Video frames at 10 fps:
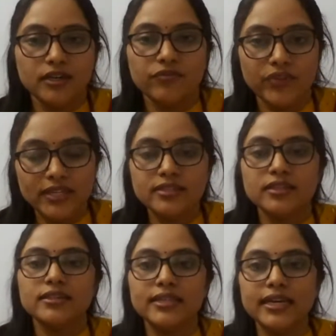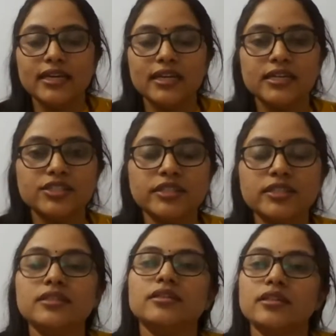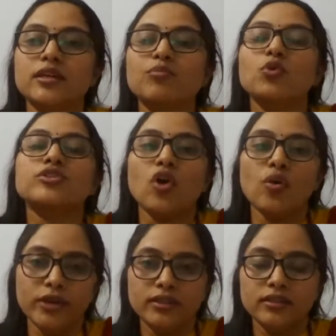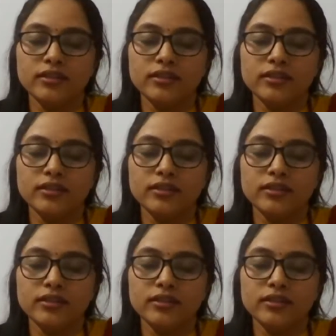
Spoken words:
First, skin allergy, the most common,